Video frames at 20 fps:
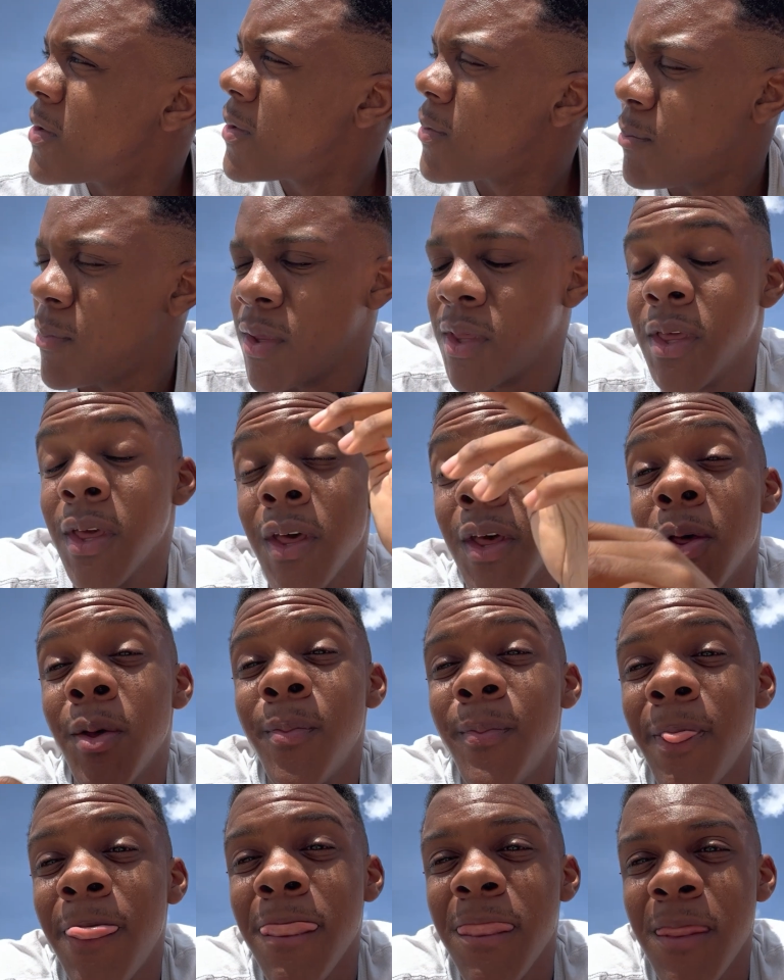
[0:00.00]
but yeah,
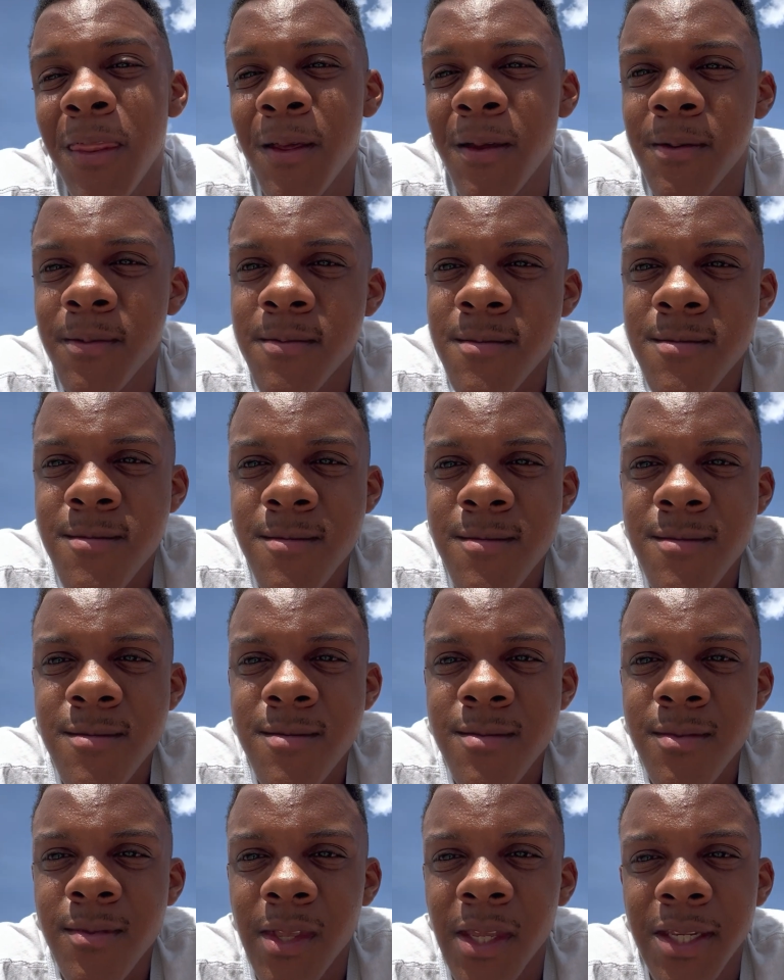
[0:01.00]

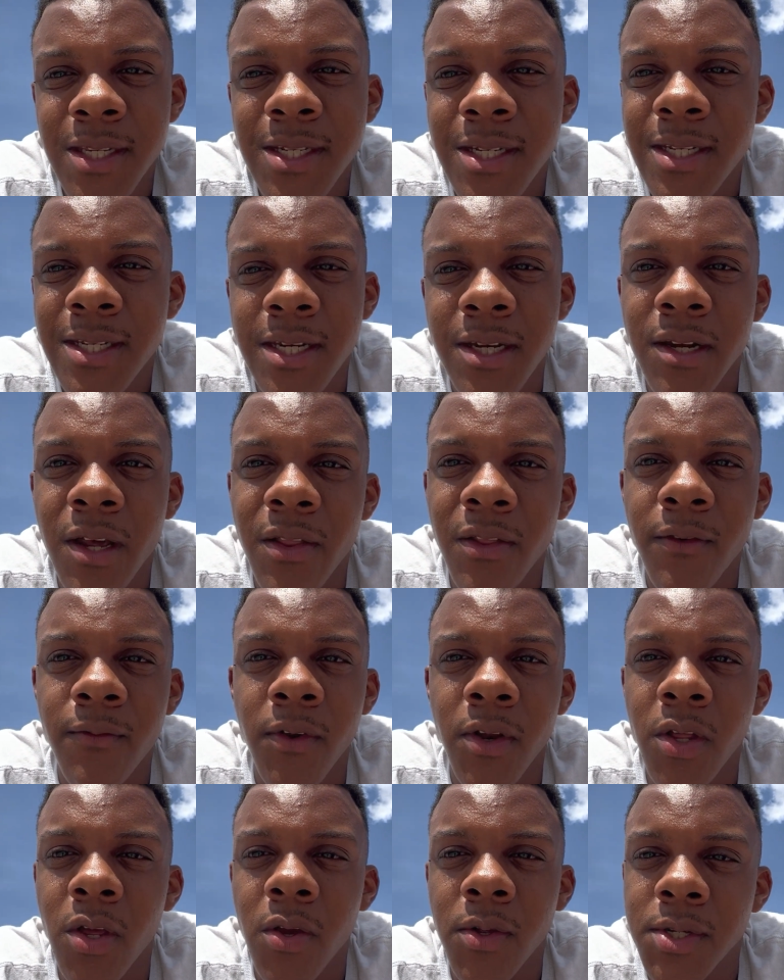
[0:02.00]
this is just another
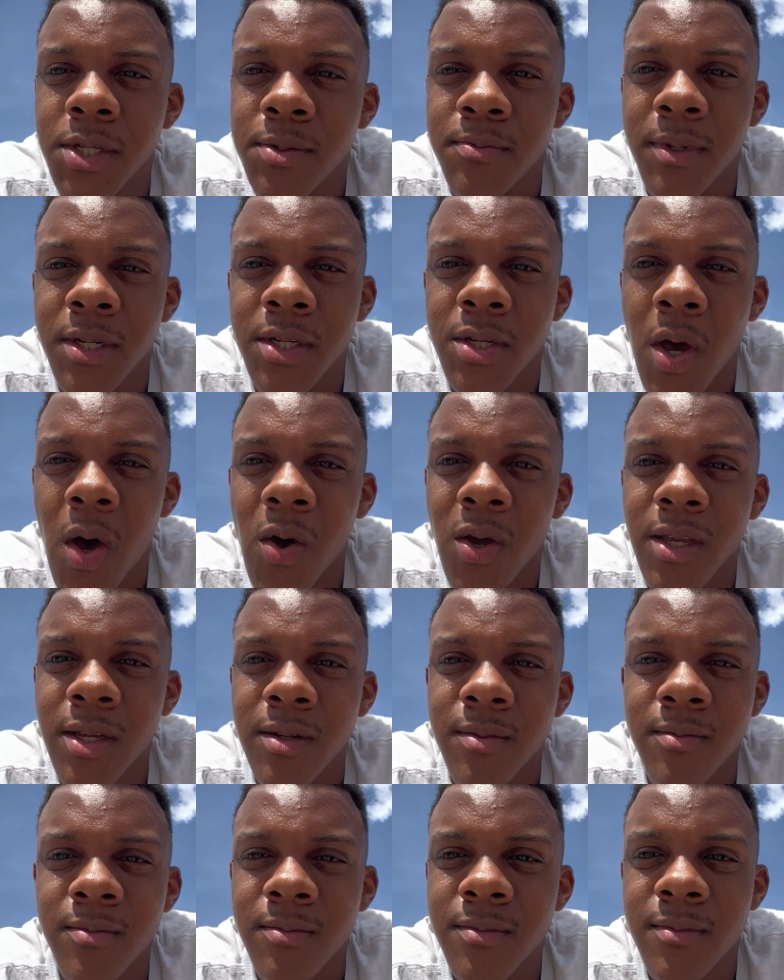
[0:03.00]
video, just me
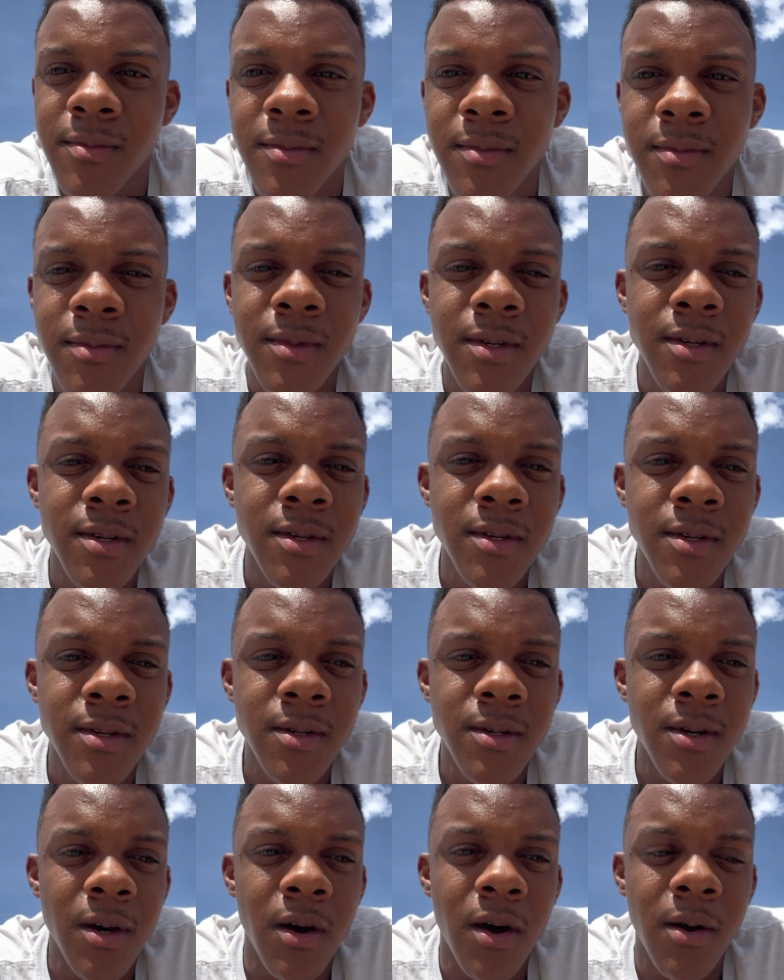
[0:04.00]
talking,
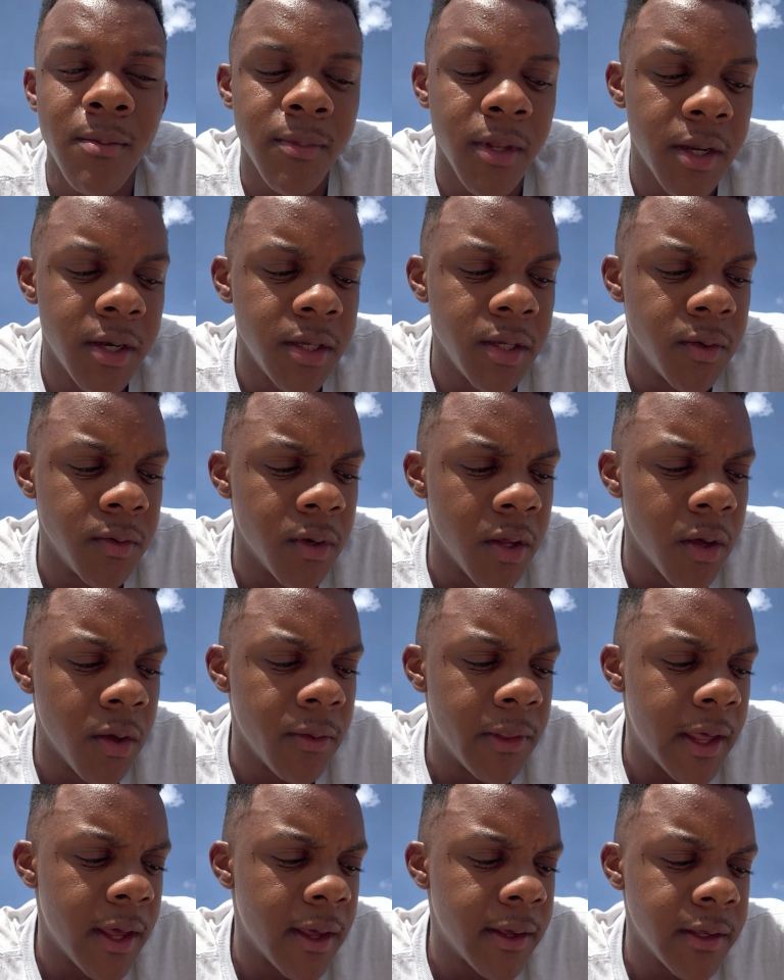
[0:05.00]
letting you know
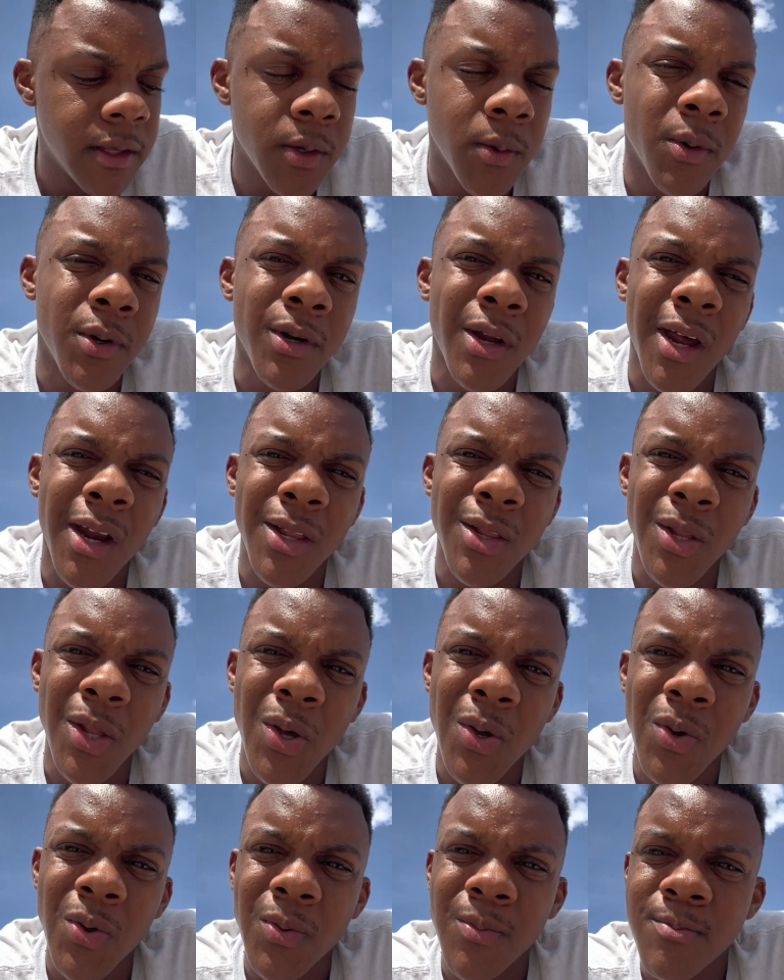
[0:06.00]
that you are not
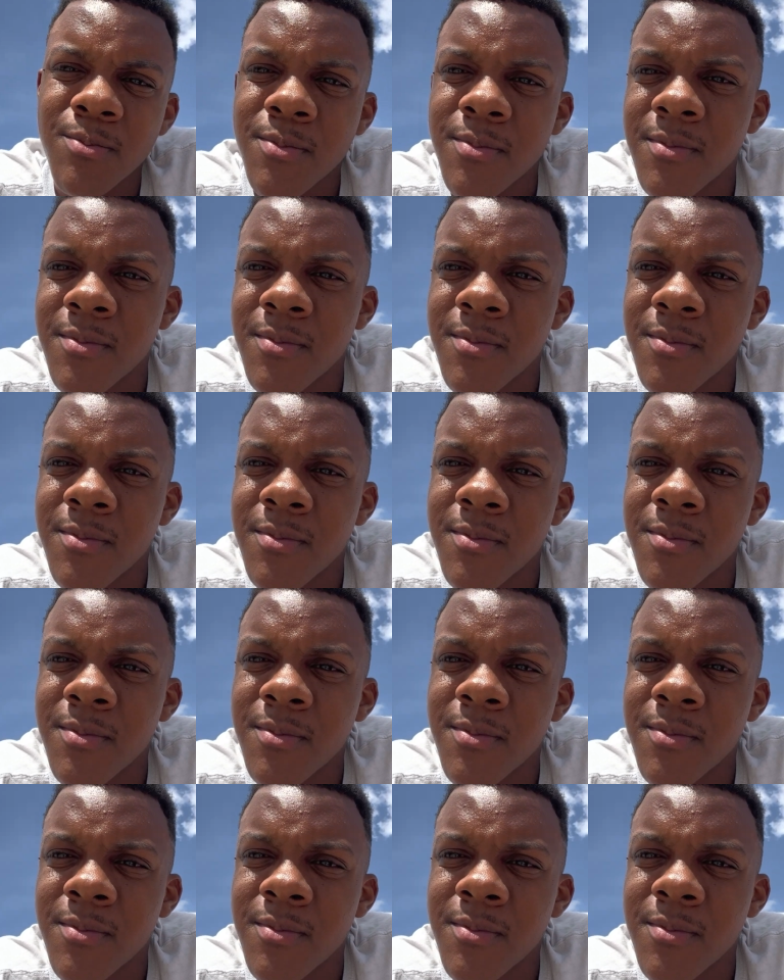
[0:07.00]
alone.